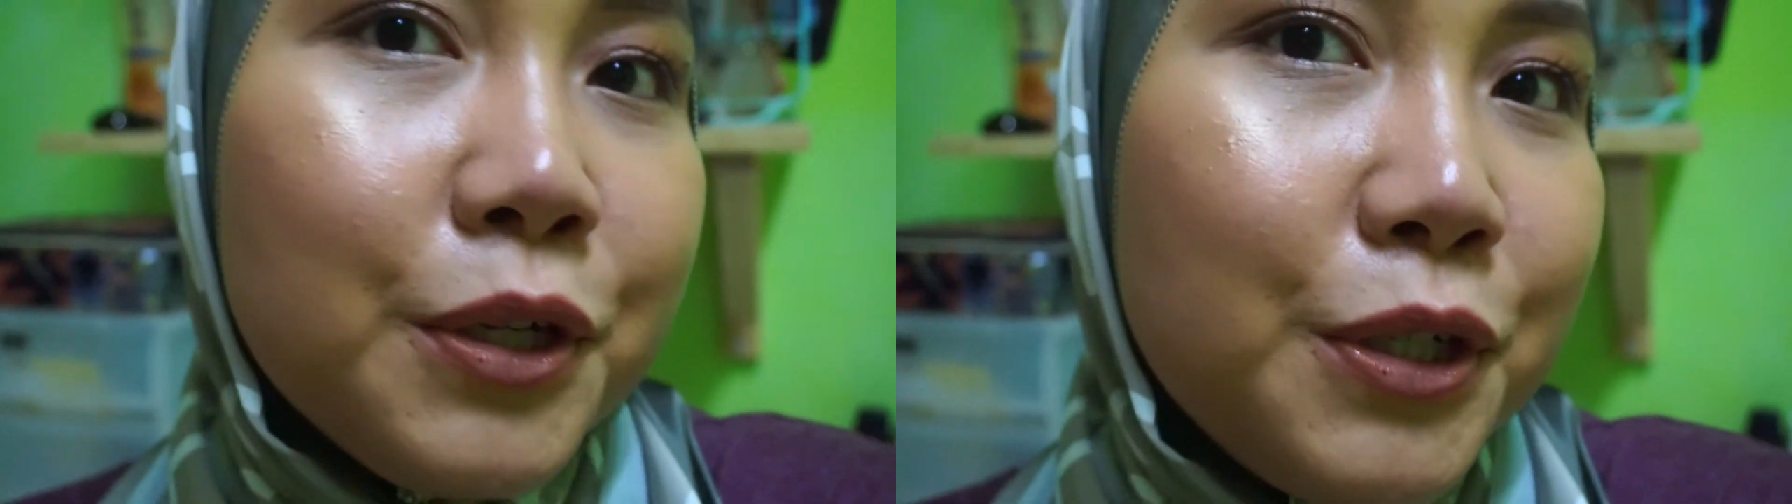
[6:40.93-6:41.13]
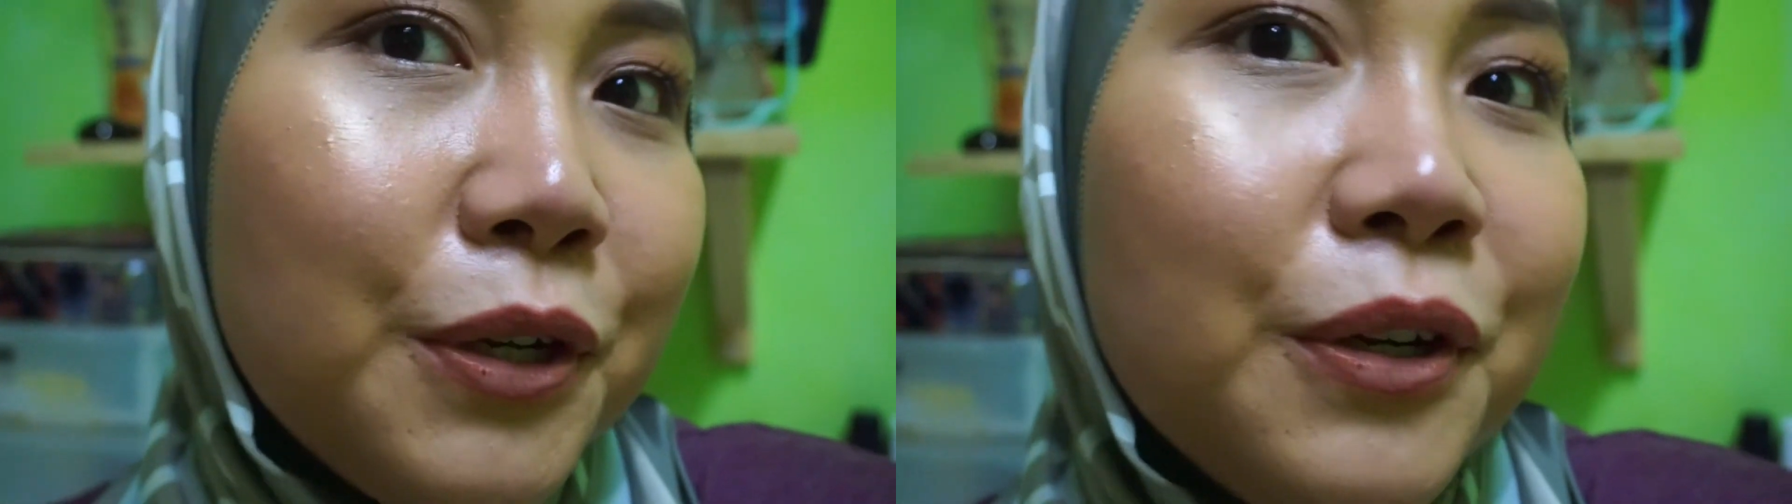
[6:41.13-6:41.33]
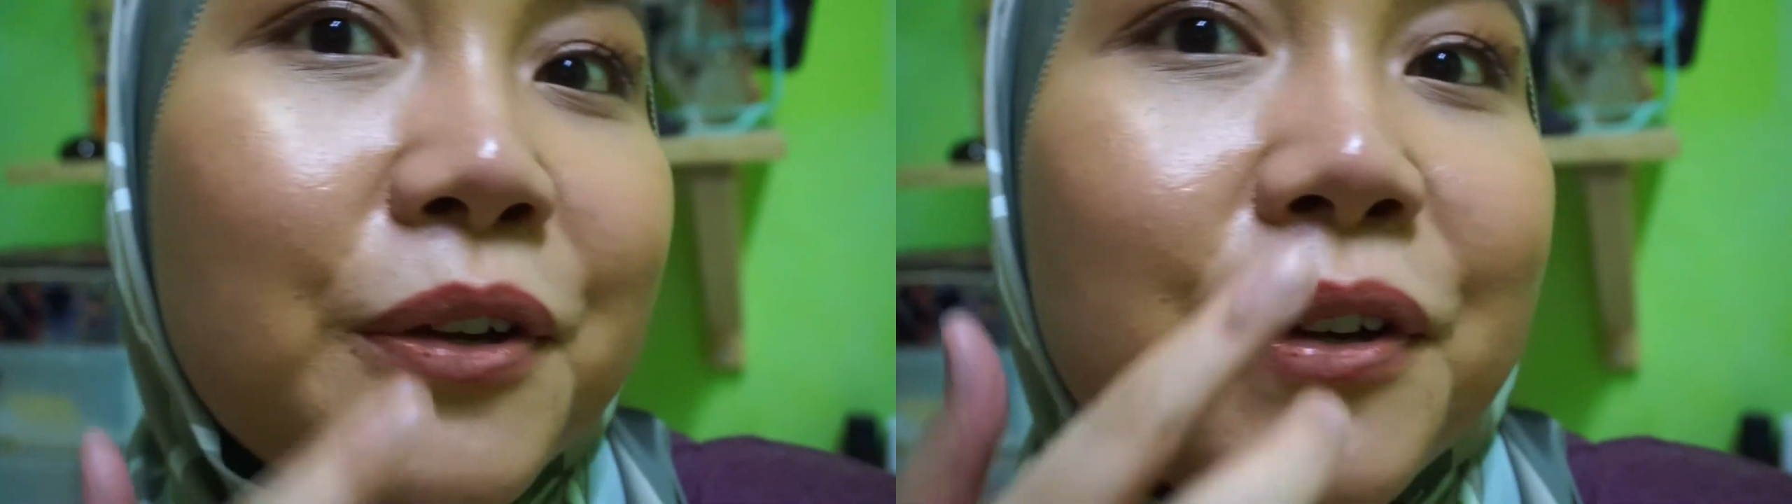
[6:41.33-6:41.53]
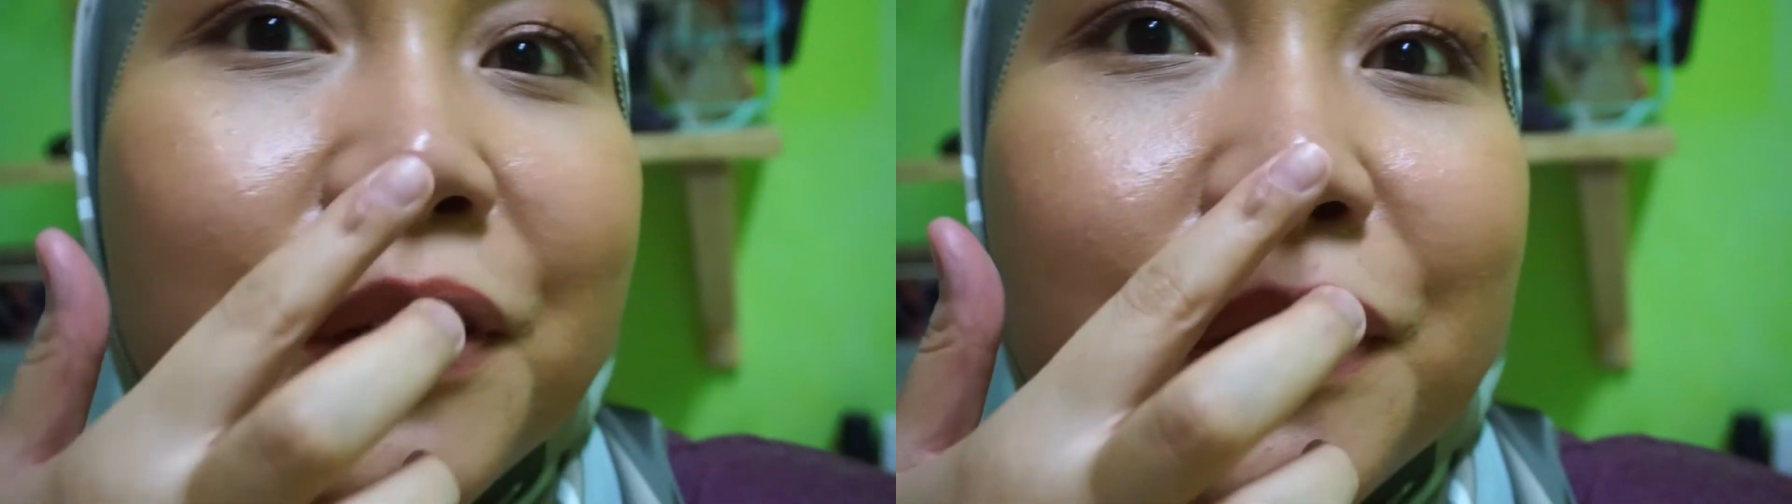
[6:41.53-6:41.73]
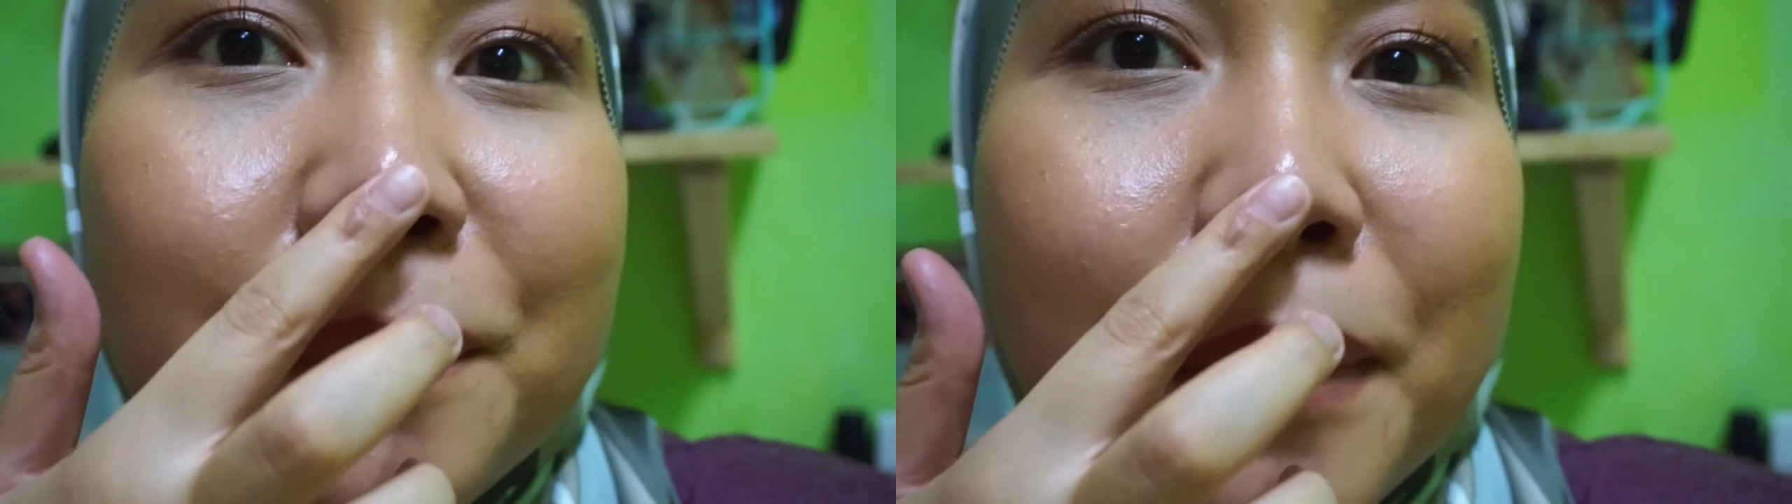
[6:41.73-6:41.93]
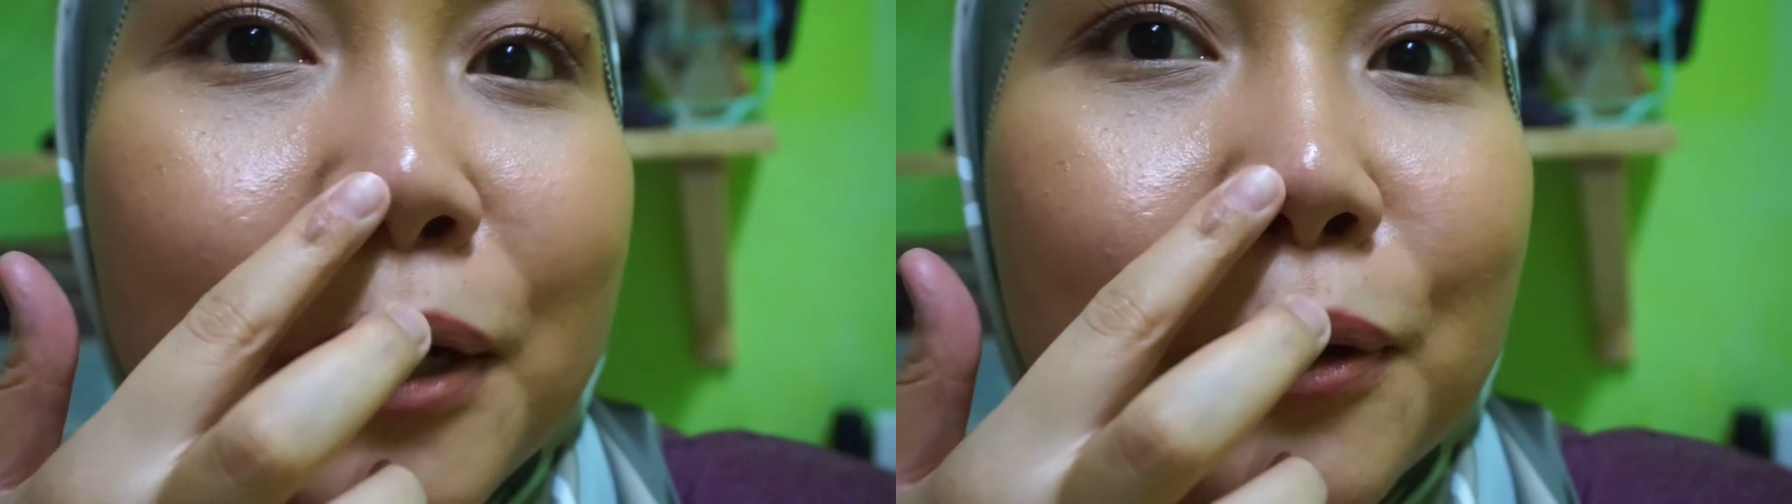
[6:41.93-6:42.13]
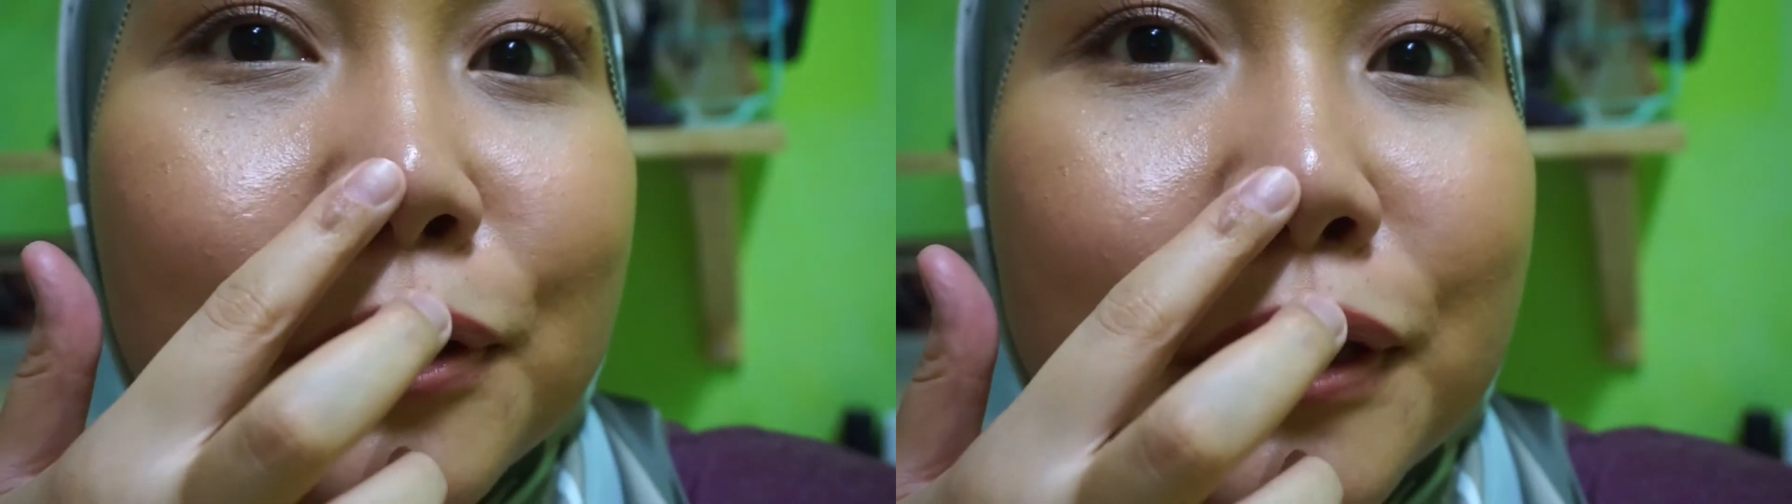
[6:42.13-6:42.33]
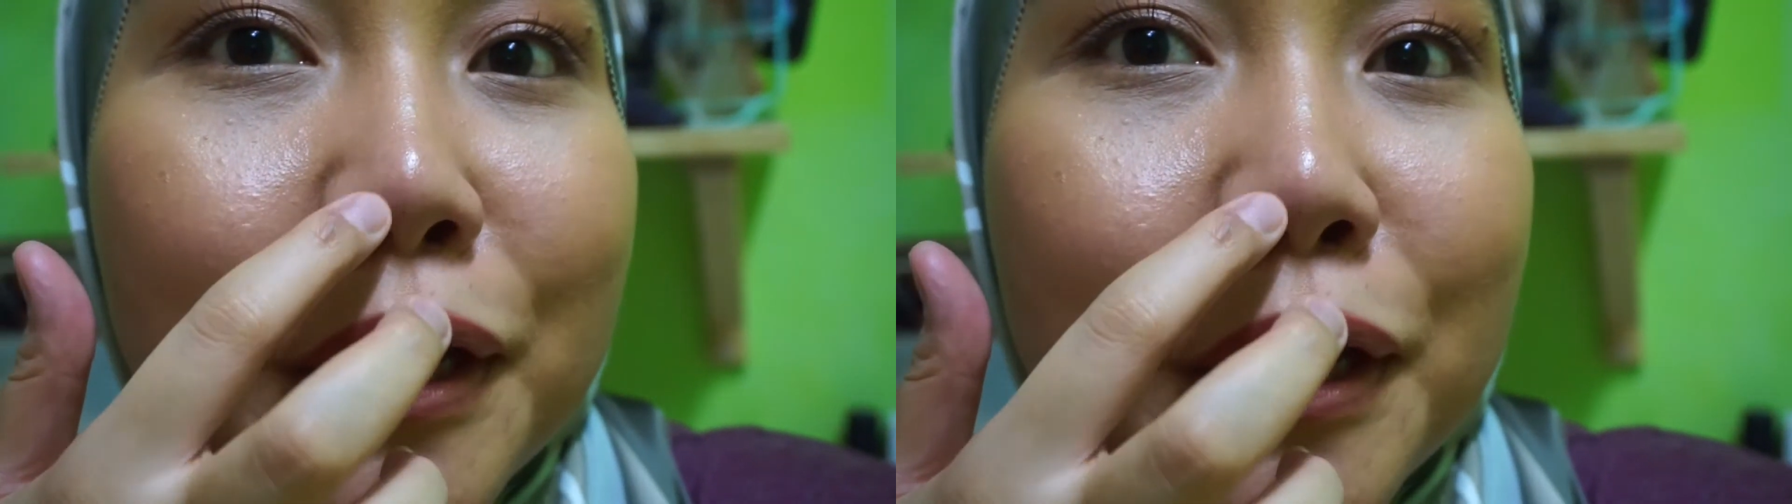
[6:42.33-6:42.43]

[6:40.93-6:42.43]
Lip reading: to show you my nose.